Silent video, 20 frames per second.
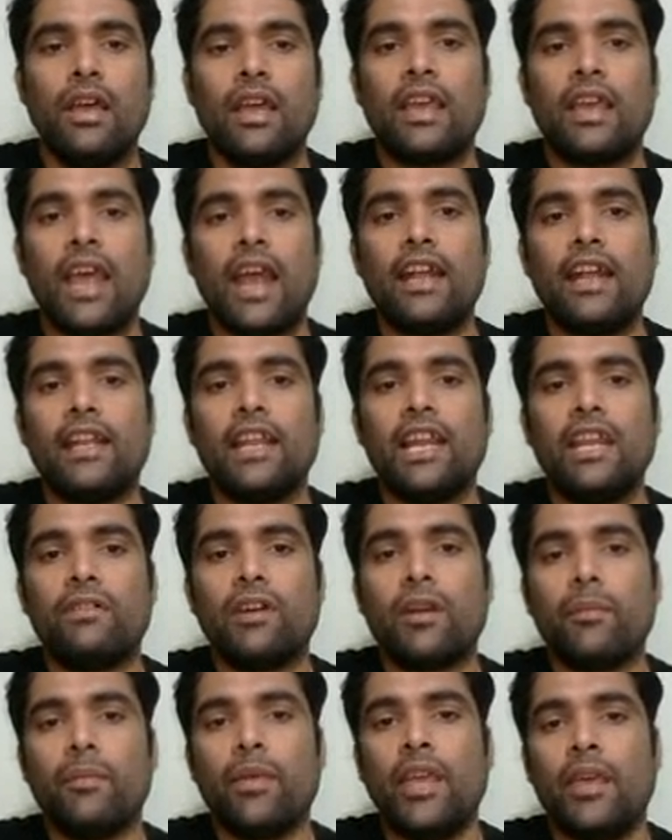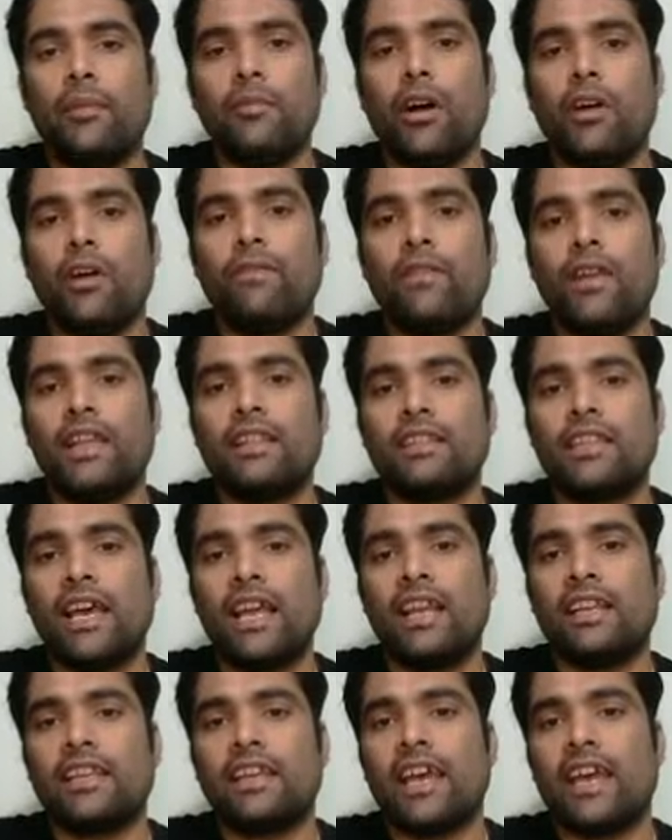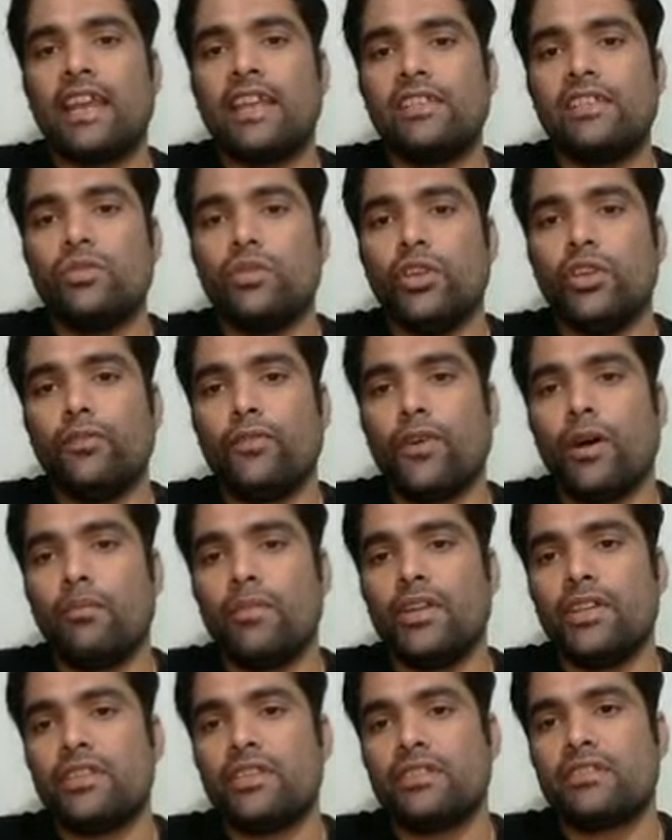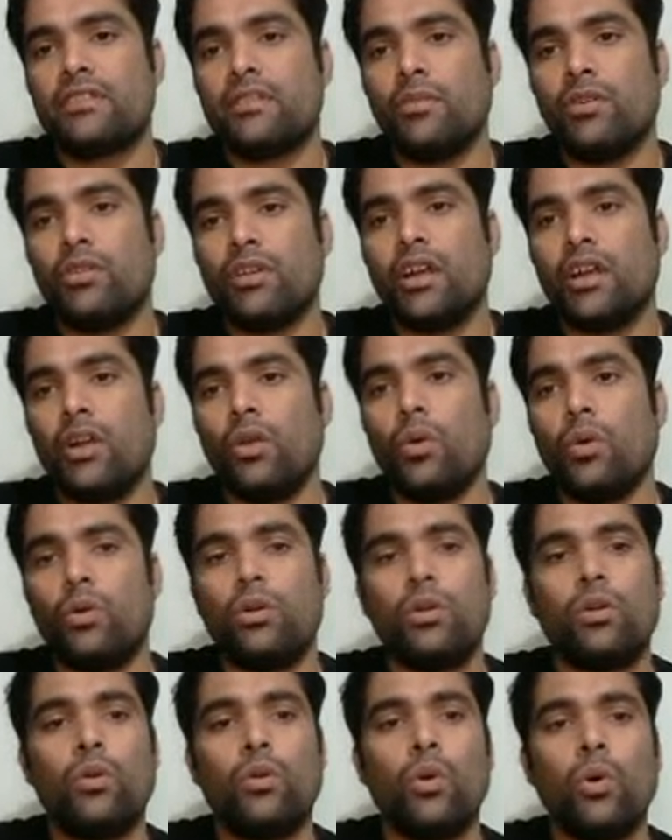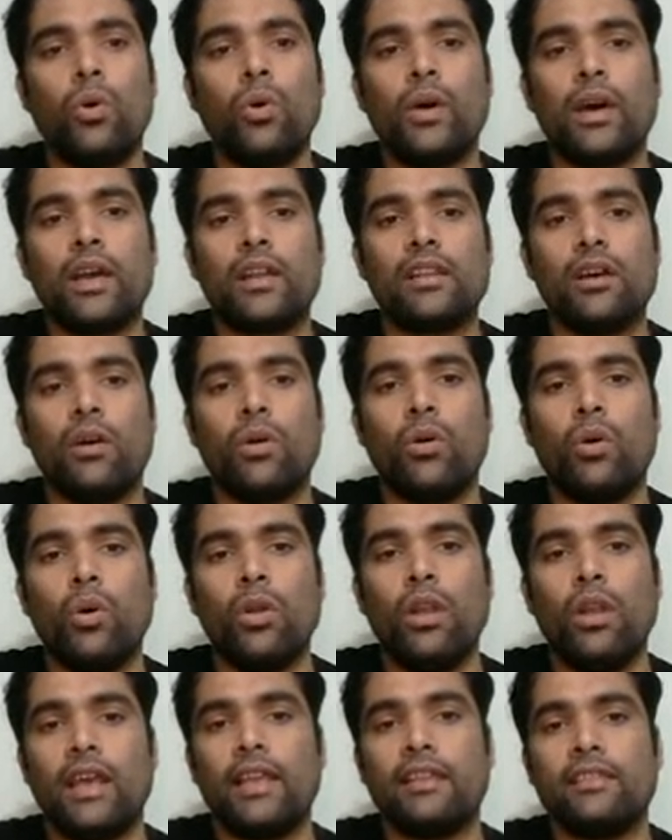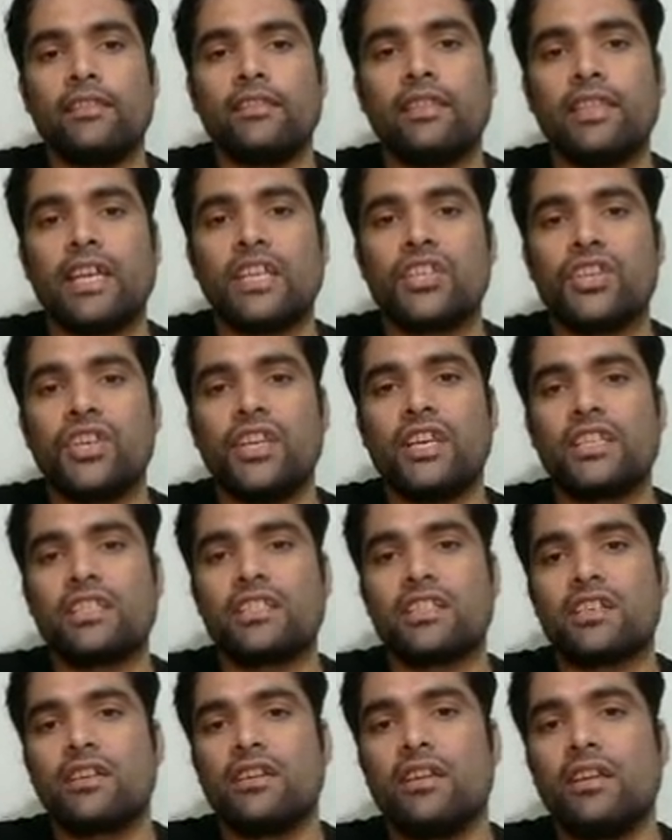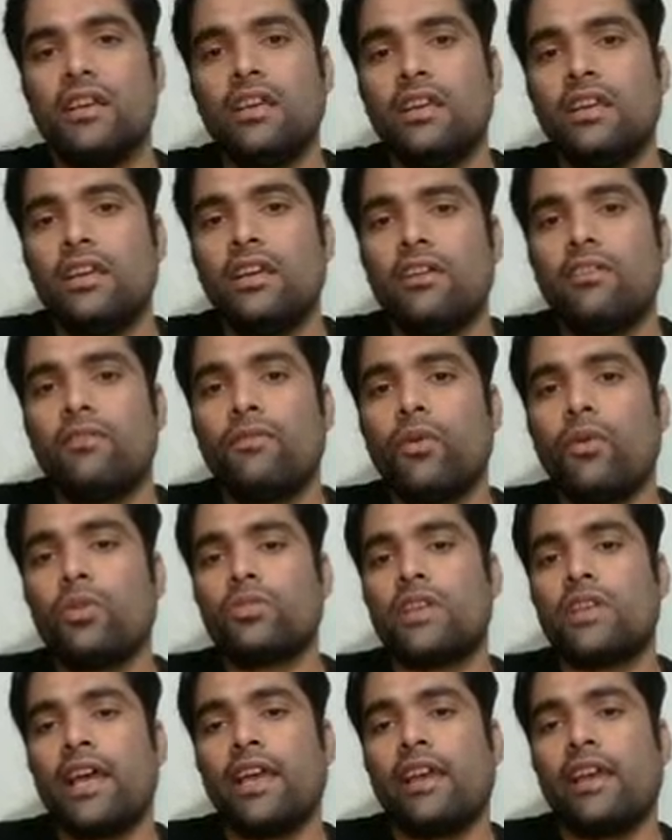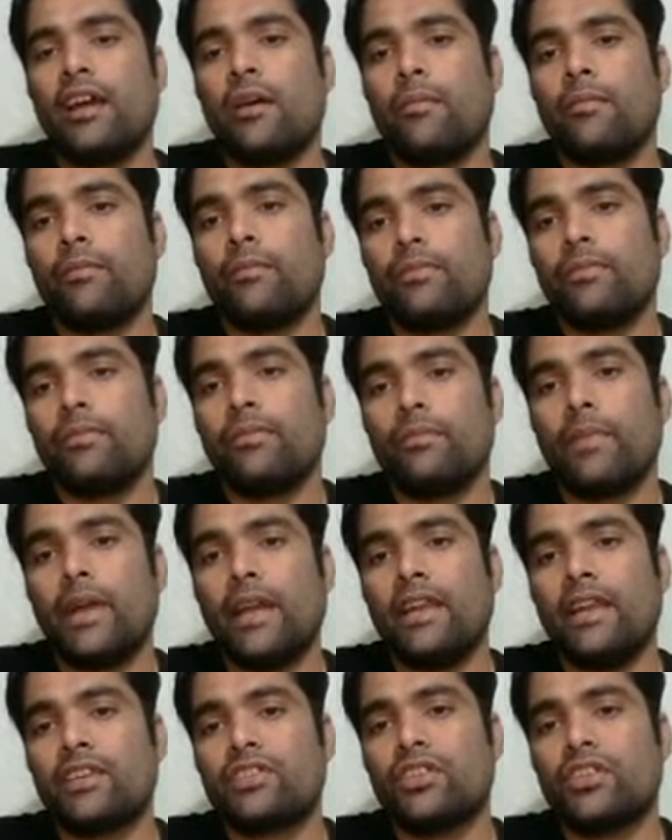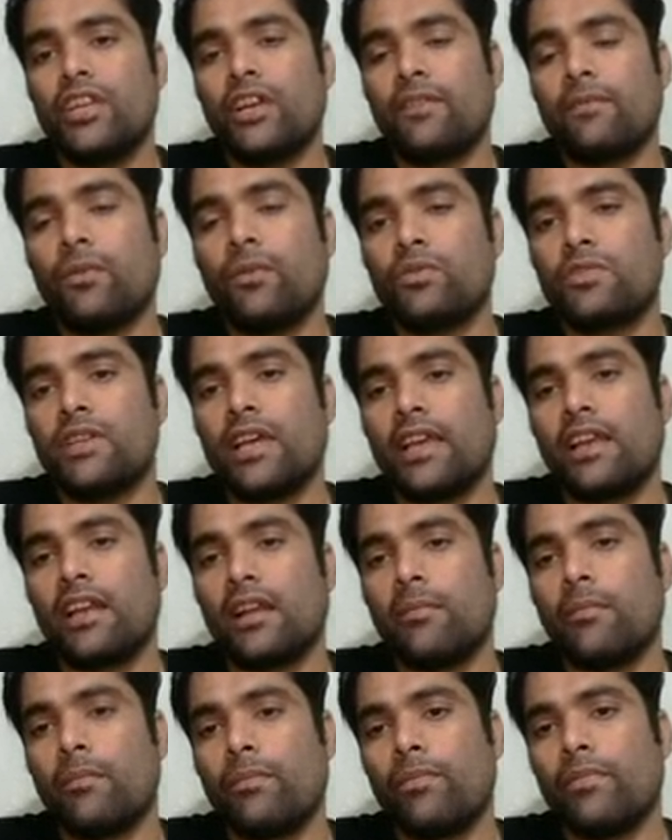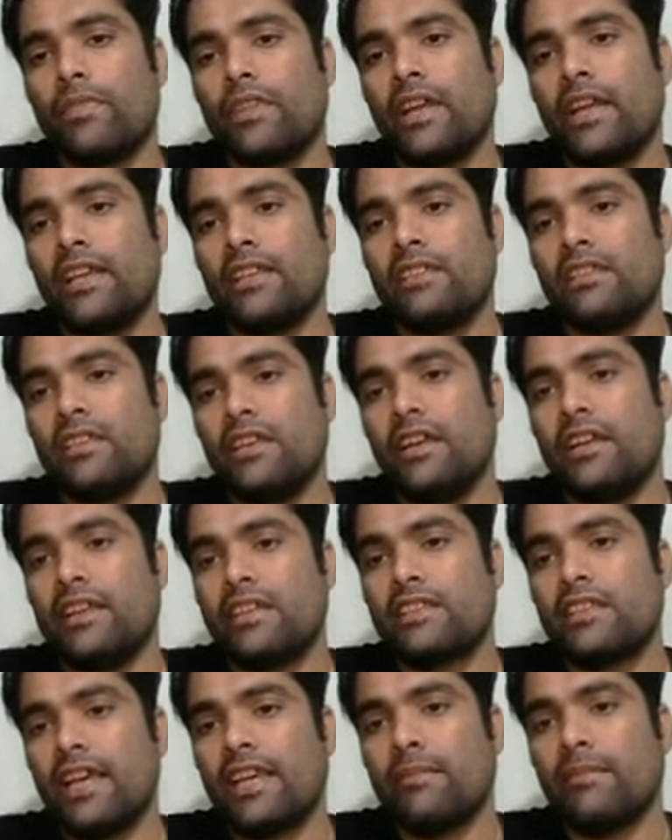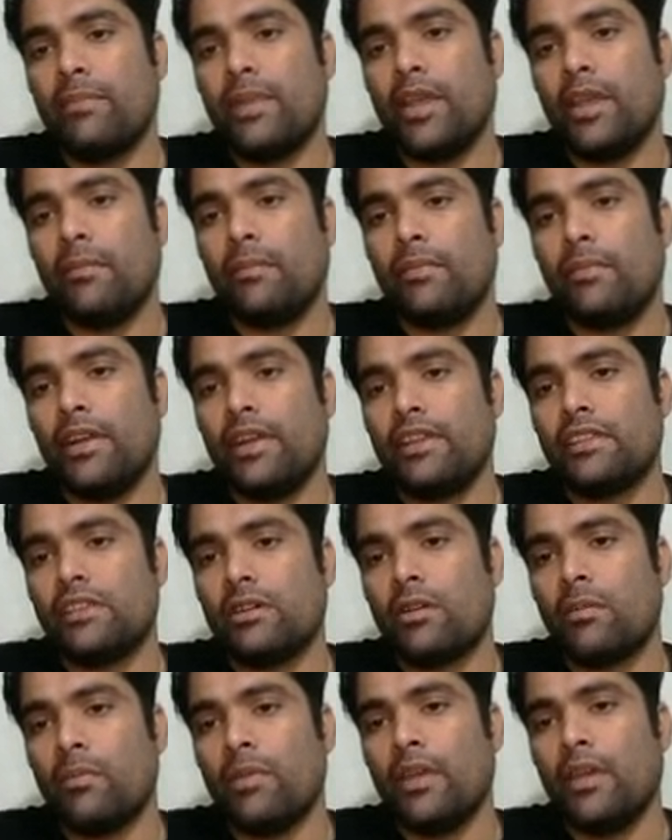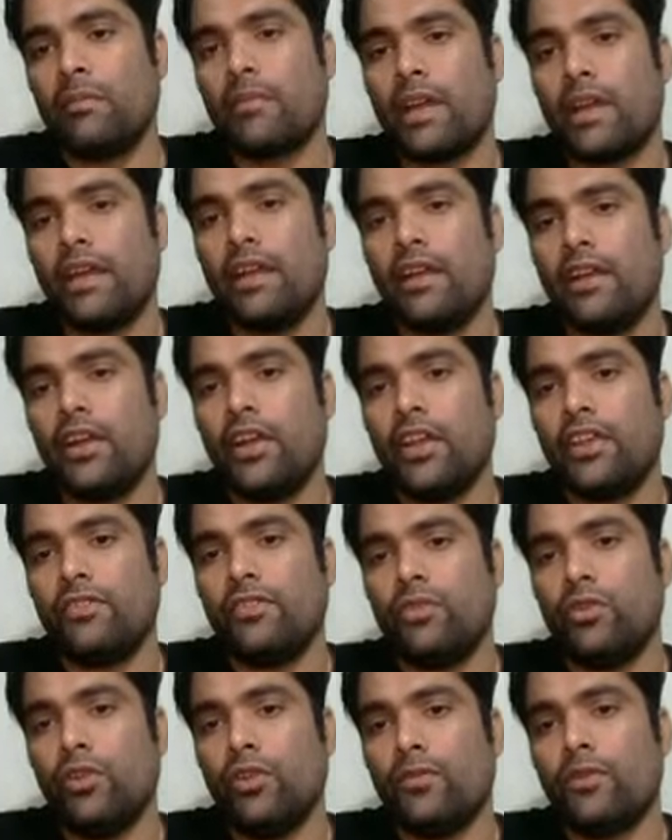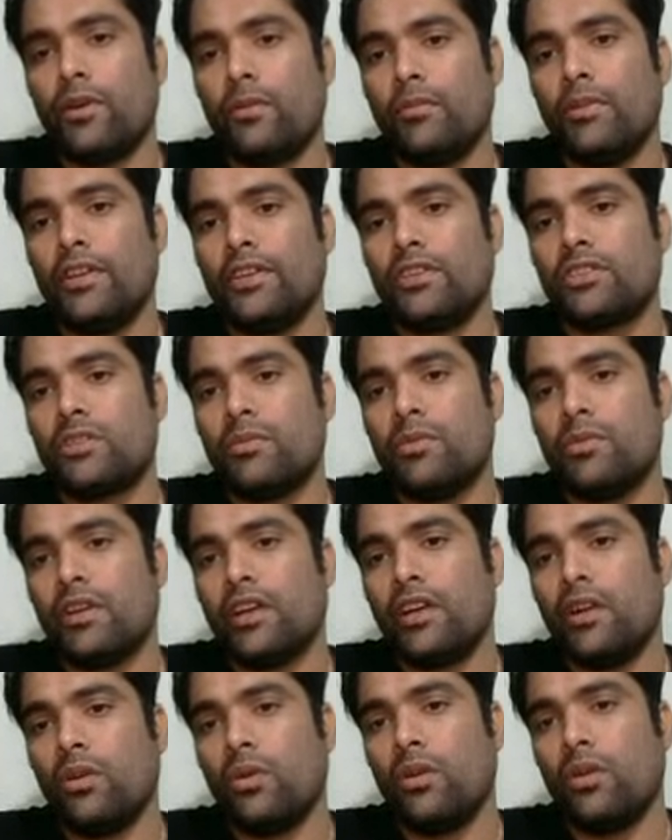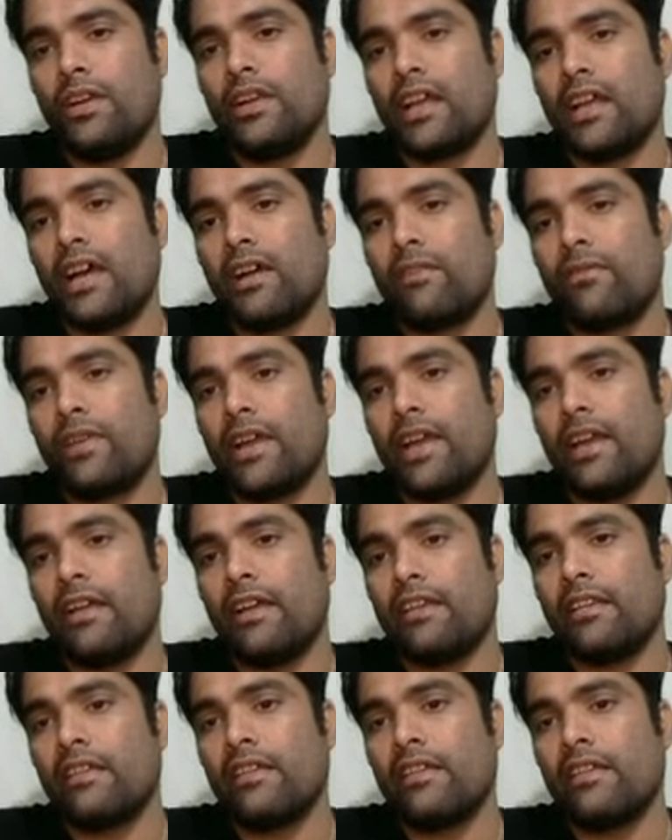Cantilever beam of length L carries uniformly distributed load over the whole length. The shear force diagram, my dear, shear force diagram. That is, it is like beam. It is our beam, right? It is uniformly distributed load it have, right?